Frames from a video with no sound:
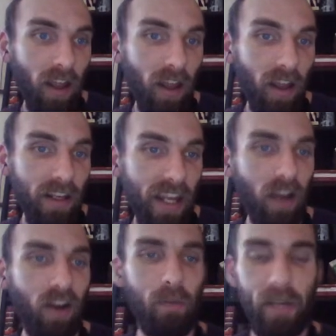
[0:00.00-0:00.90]
Yeah.
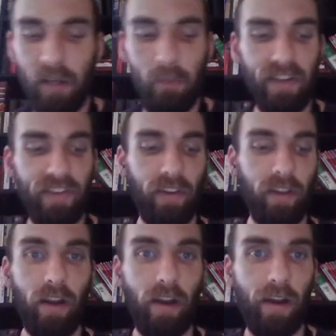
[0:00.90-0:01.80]
Oh man, I missed.
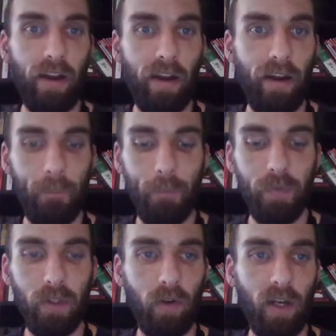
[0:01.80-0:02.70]

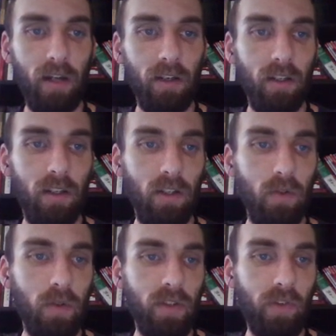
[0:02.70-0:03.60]
Okay. You do
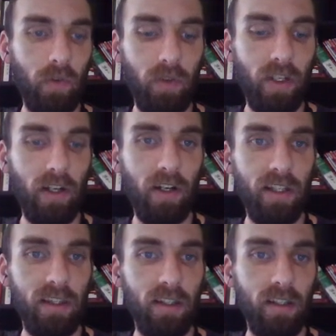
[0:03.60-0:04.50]
it too. Here, hit
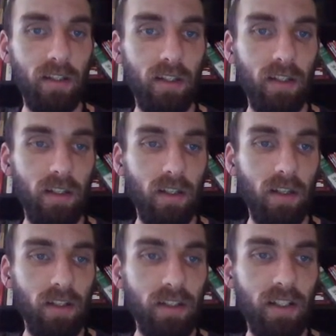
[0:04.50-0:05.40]
the.
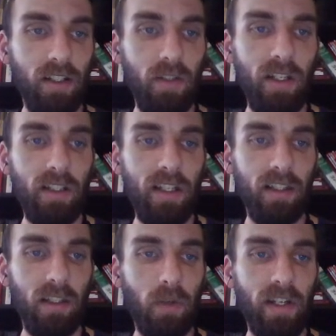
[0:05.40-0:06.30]
You need hit
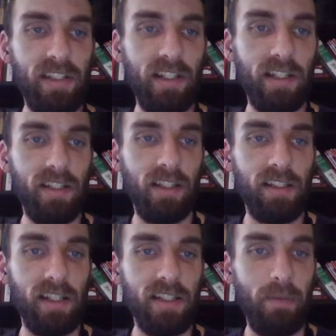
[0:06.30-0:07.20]
lower AC, guys. Hit these
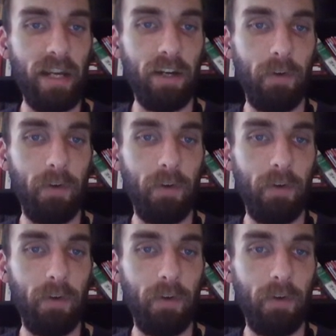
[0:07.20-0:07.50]
guys in the back.